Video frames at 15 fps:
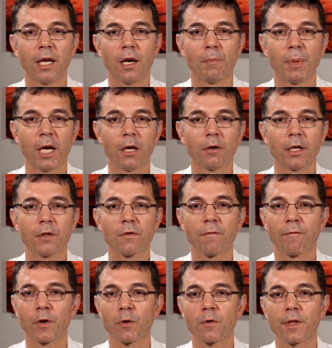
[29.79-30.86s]
appearance
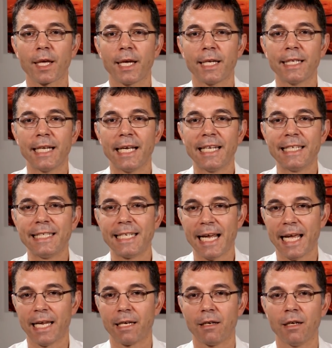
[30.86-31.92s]
versus
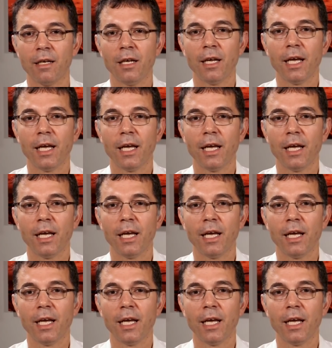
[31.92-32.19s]
intent,